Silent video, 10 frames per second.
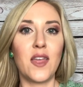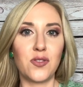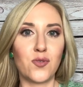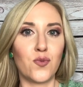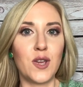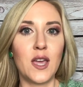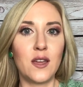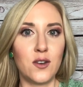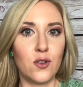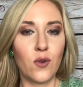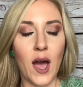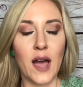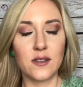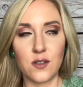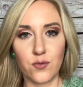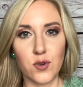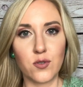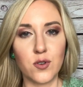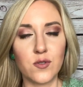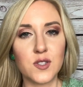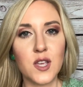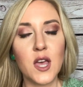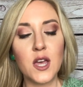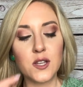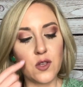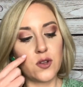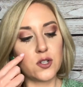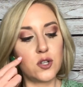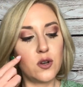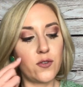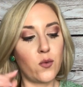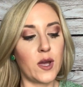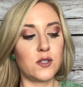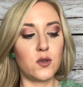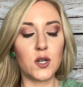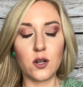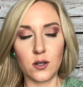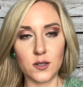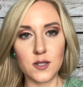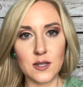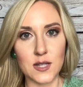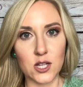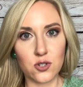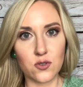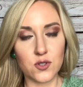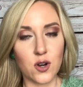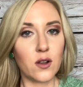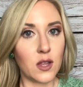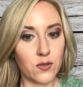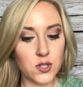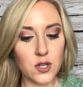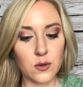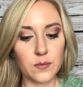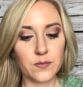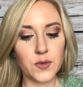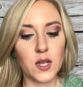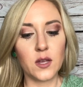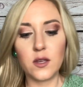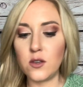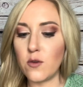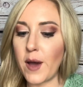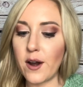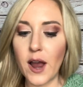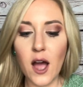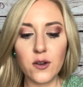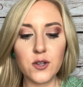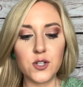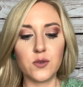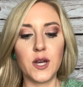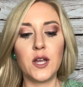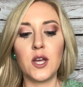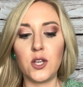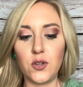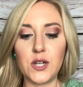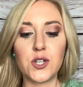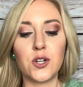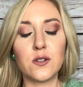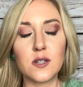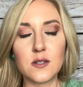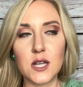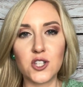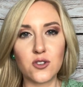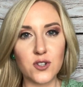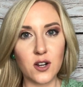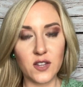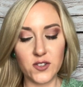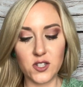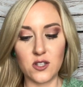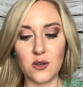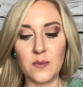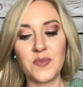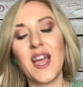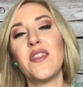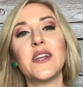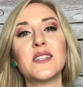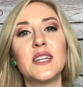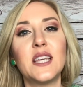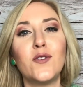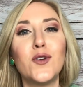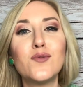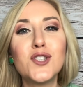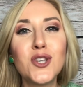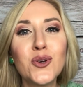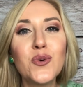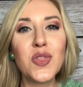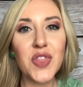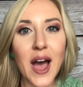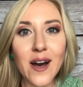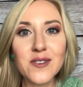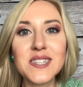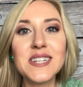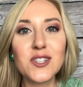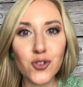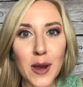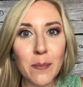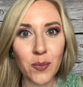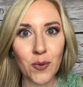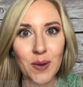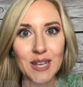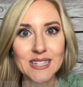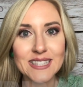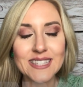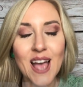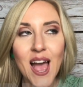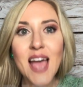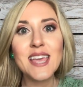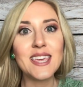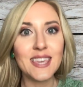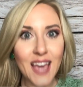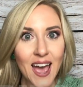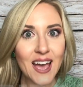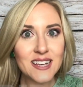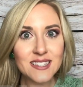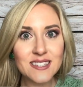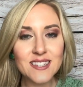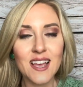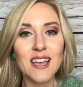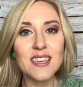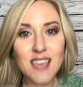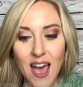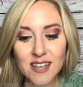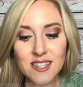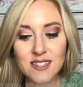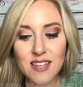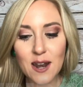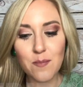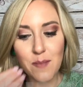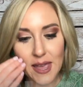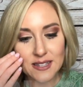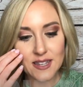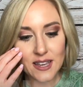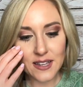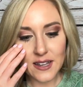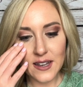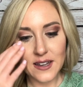and three new active recruits. So there's two different ways you can earn sensational start level two. No matter how you do it, you need to earn sensational start level two, and that's gonna give you 2,000 trip points. Yes, yes, isn't that amazing?